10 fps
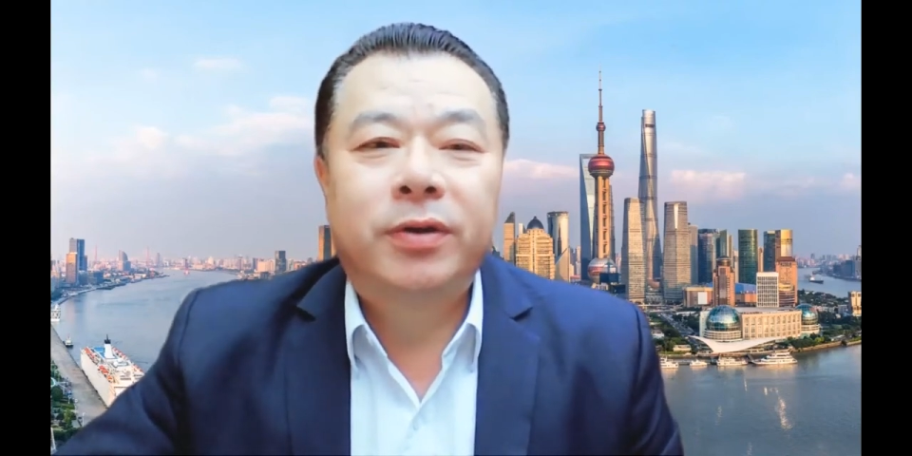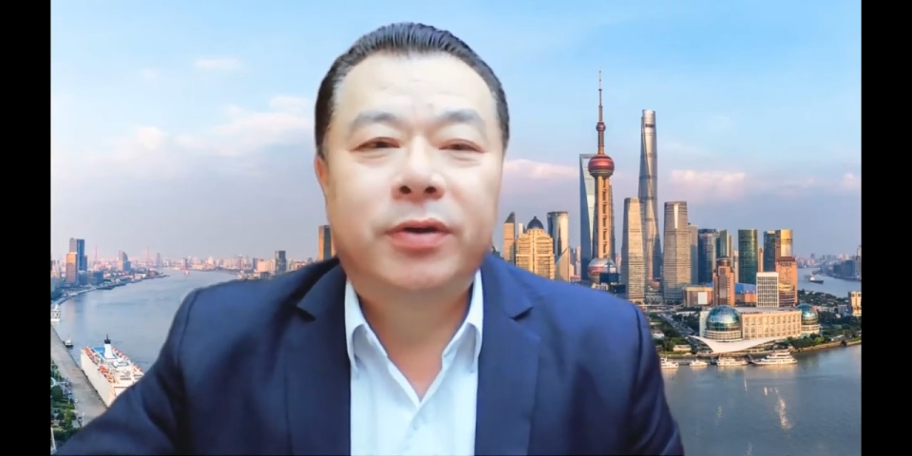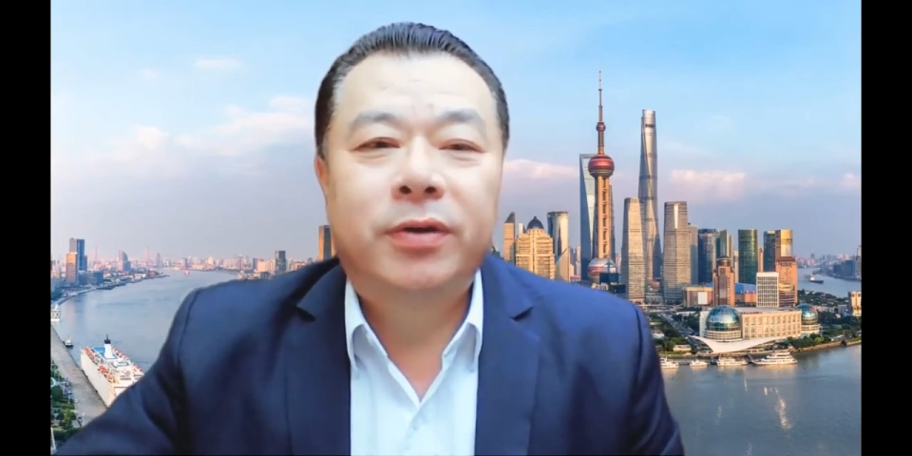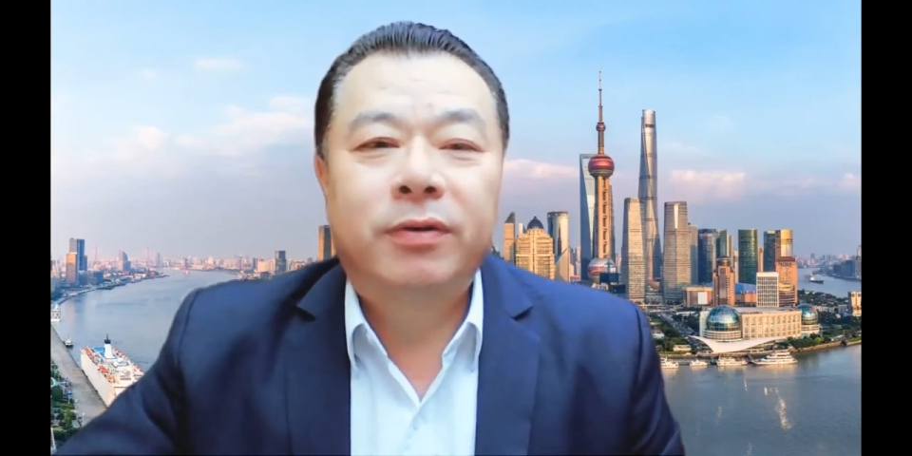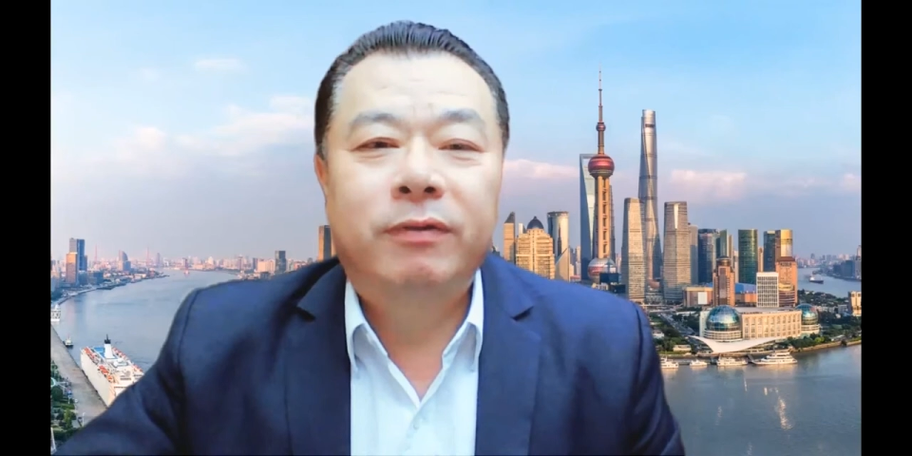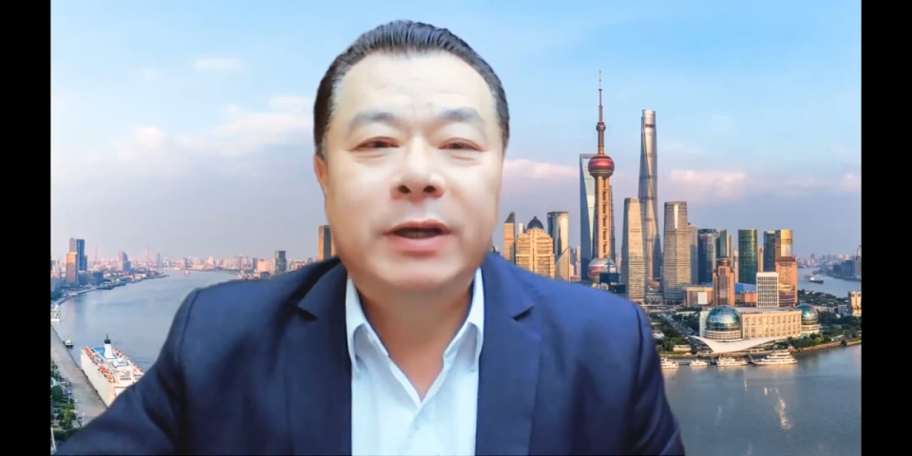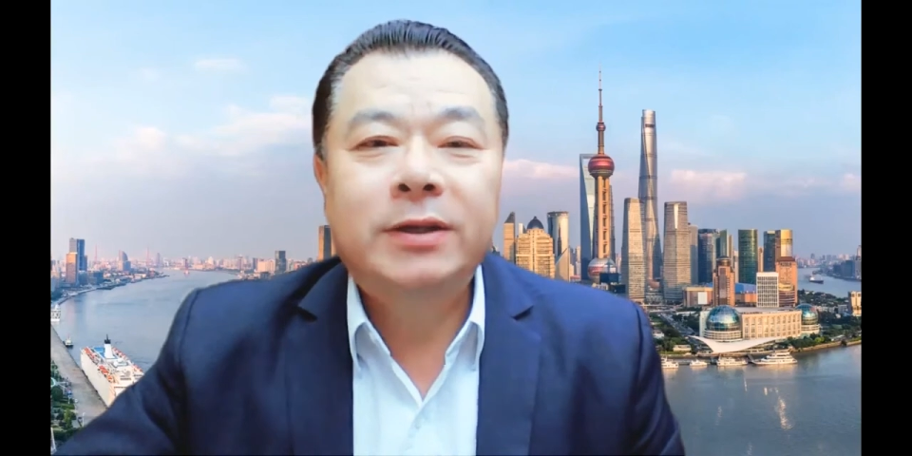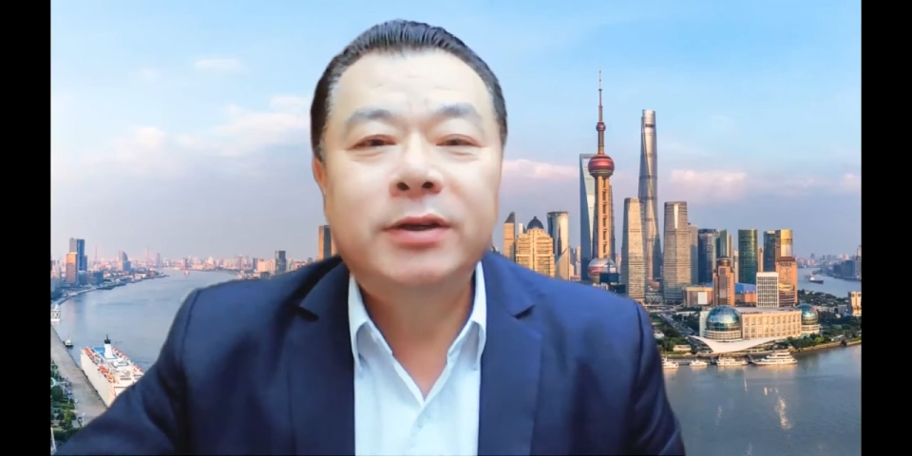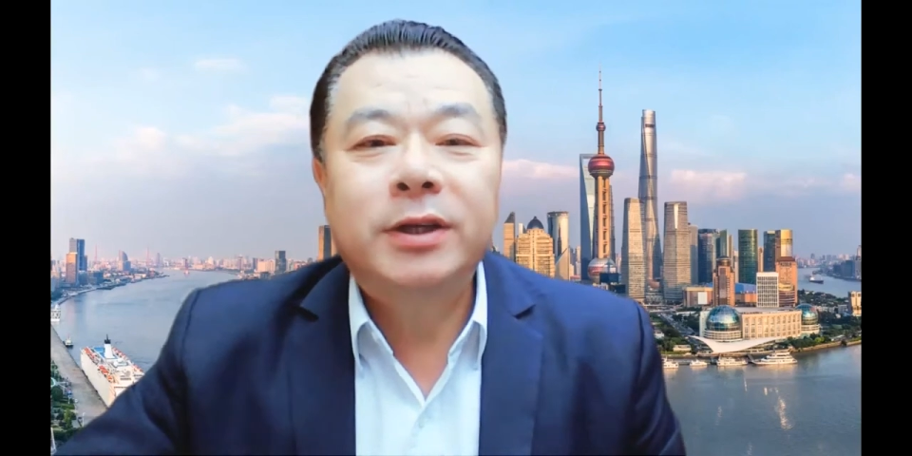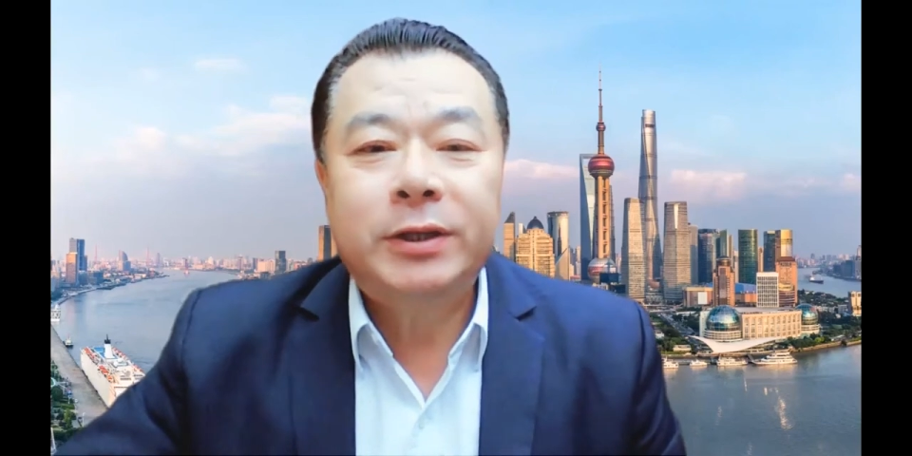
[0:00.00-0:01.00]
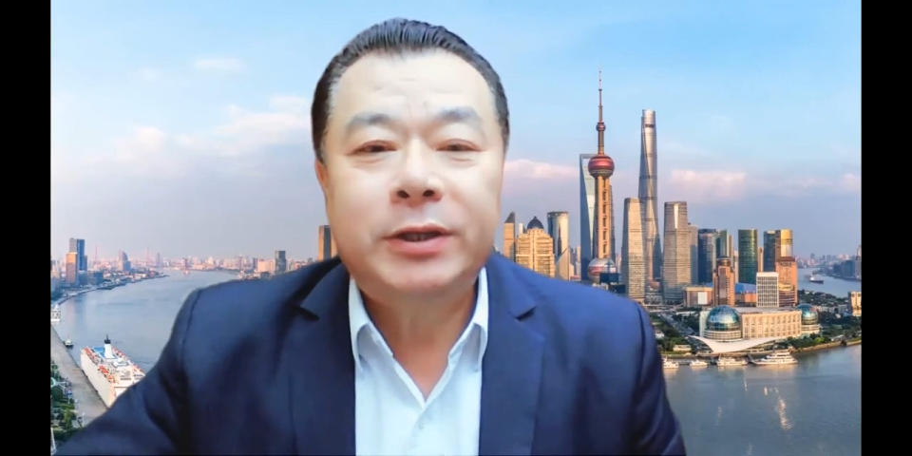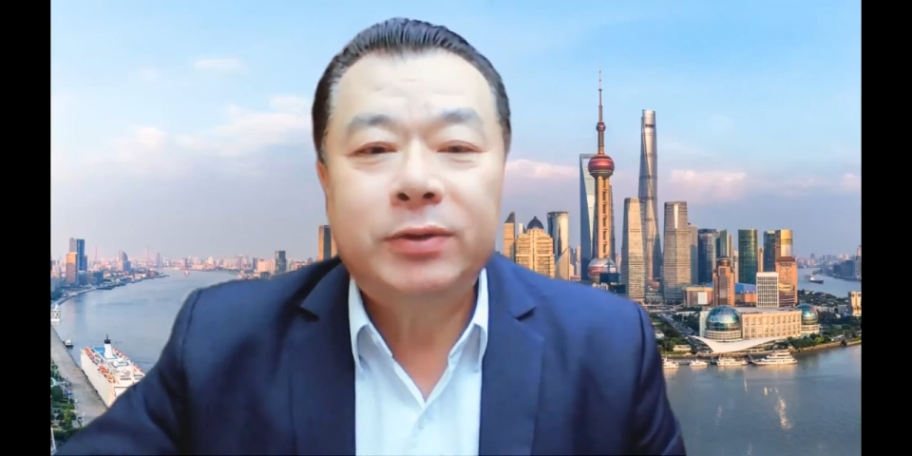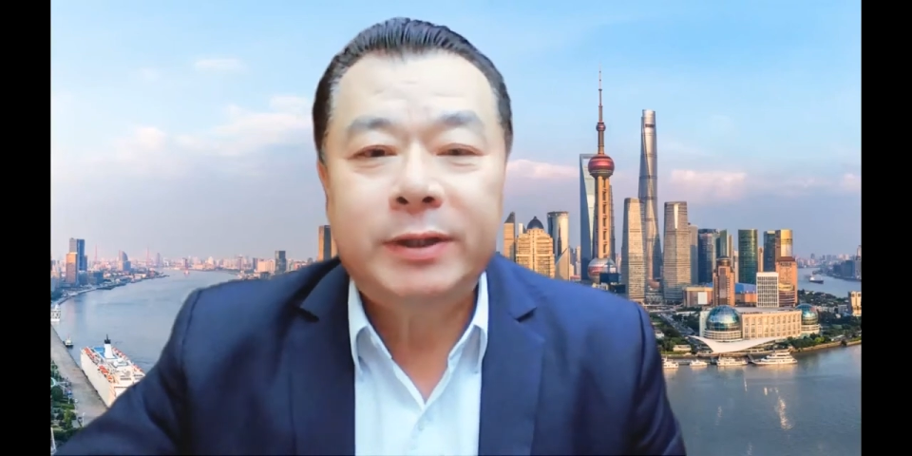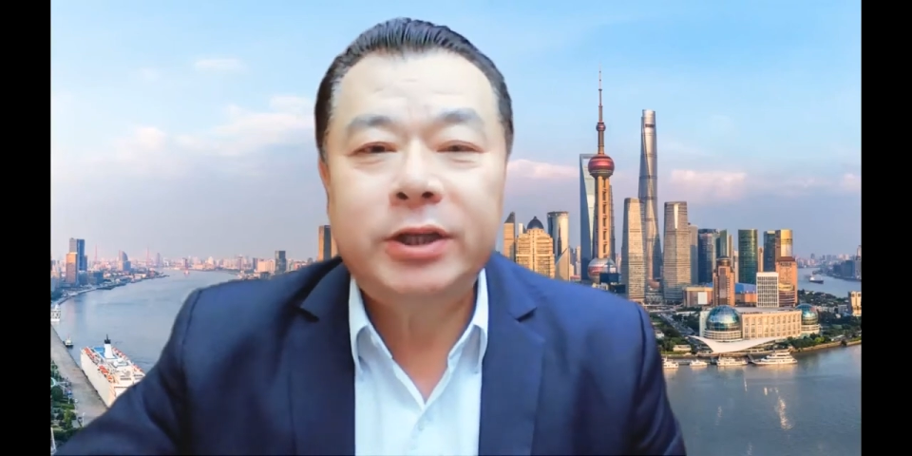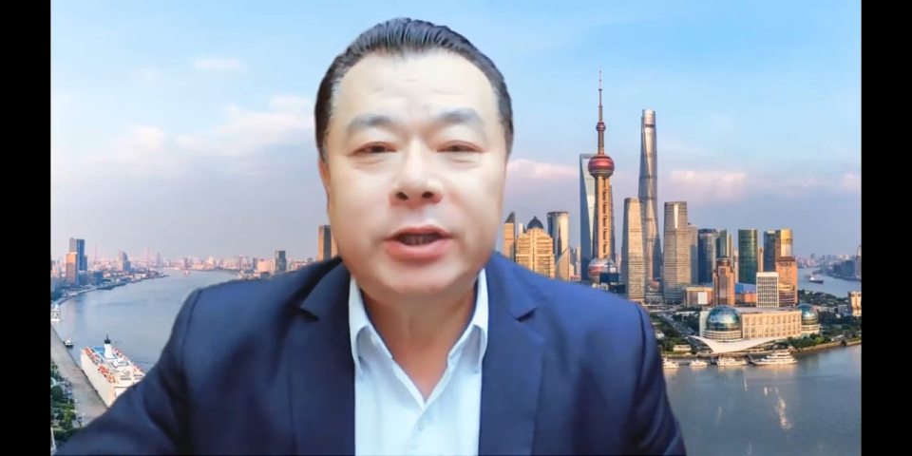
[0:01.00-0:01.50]
Vessel needs to
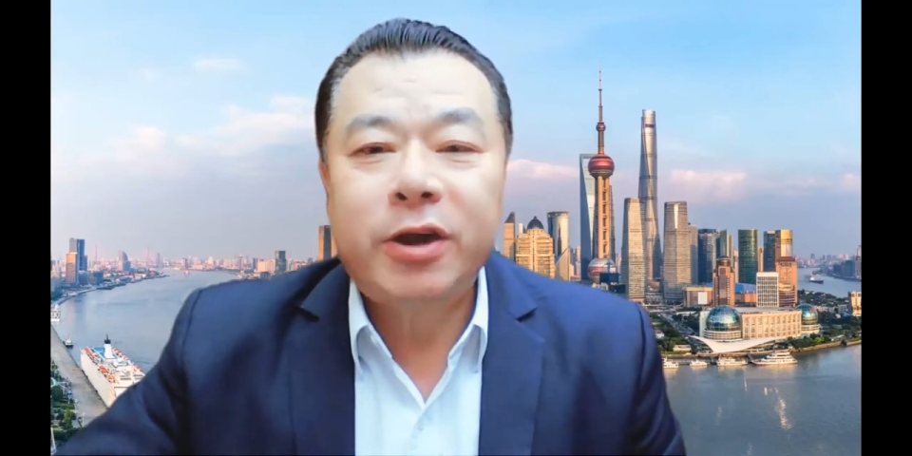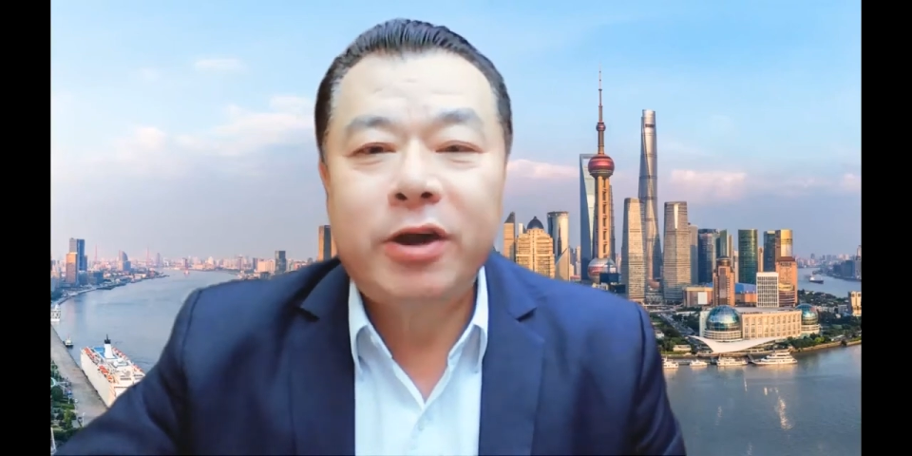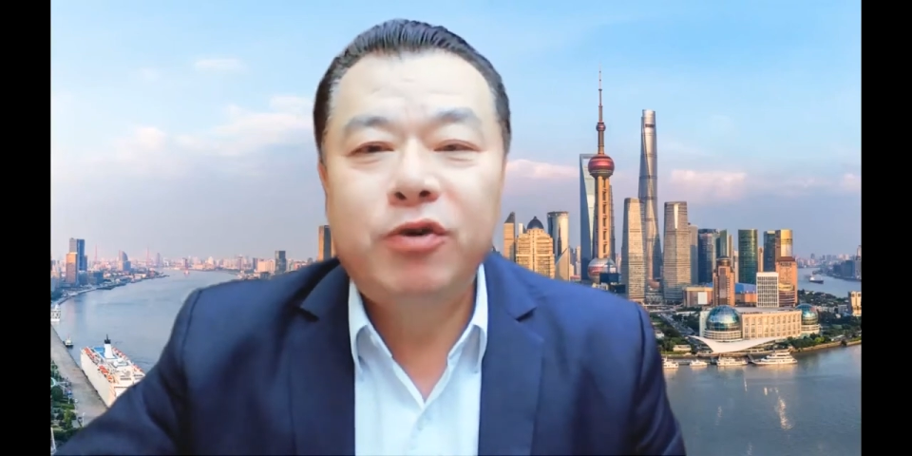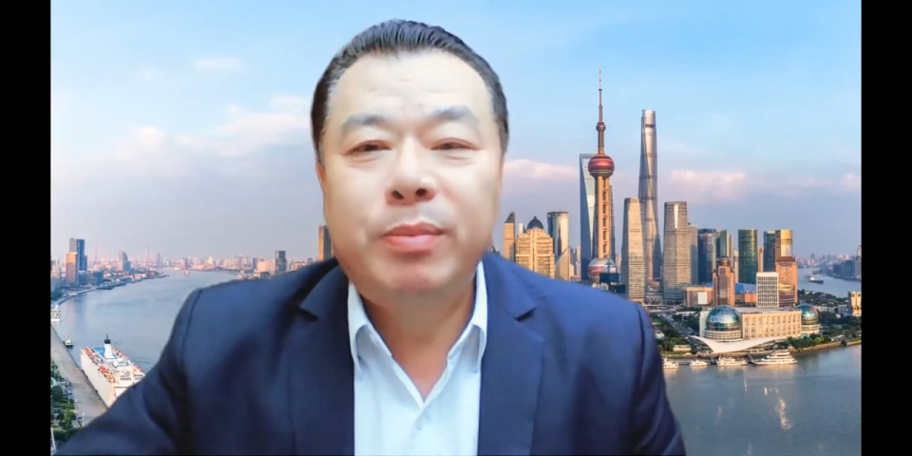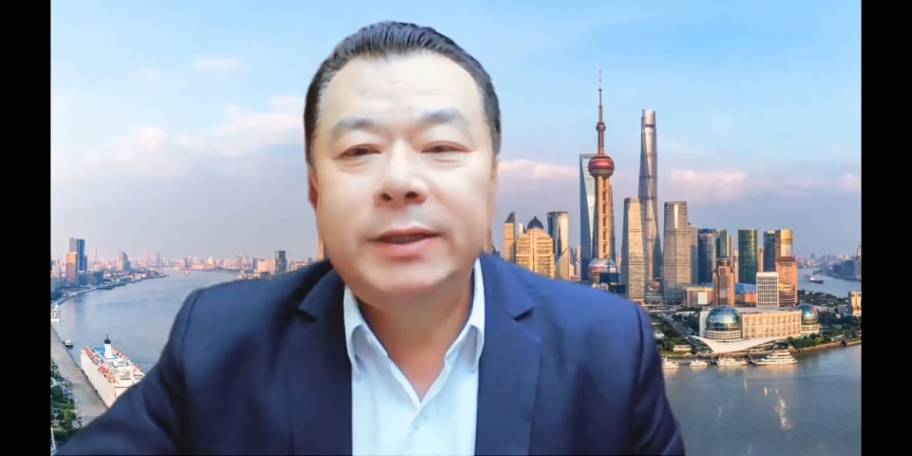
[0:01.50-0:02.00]
send documents